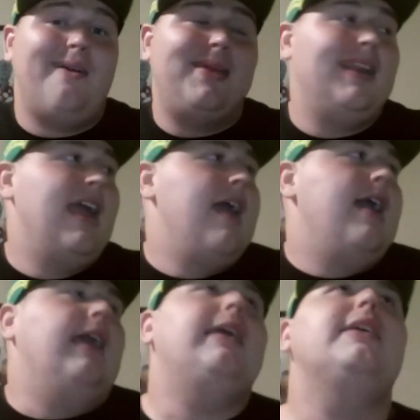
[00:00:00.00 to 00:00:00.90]
I mean,
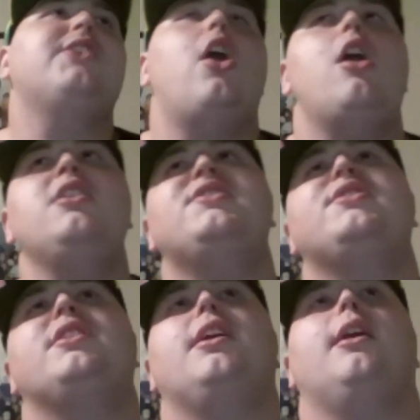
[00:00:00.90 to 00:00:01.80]
he's
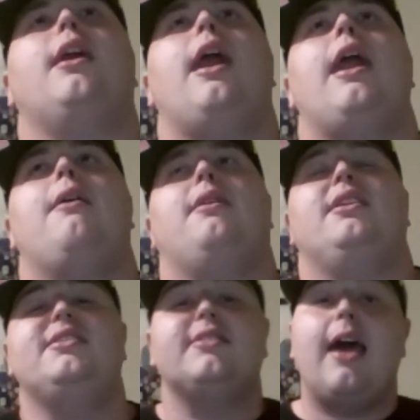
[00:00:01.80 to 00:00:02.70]
honestly
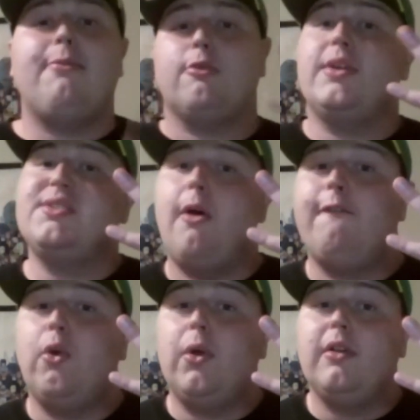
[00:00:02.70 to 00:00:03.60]
he's the top three
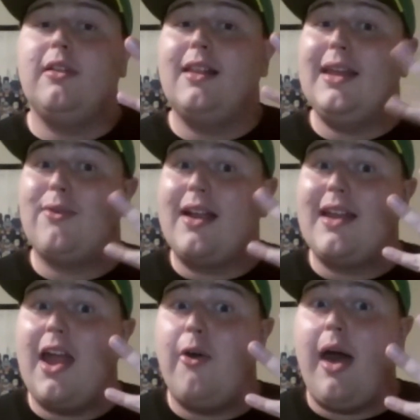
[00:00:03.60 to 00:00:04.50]
small forward in the league
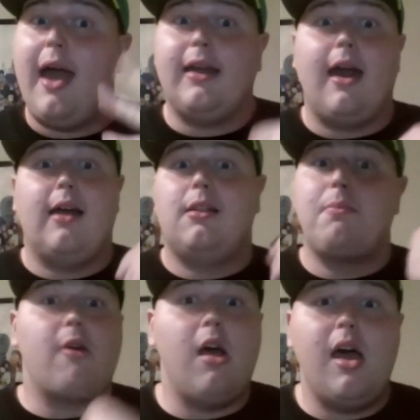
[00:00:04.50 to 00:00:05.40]
right now. I got
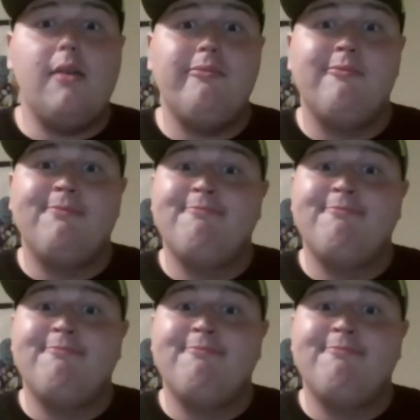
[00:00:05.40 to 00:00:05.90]
LeBron.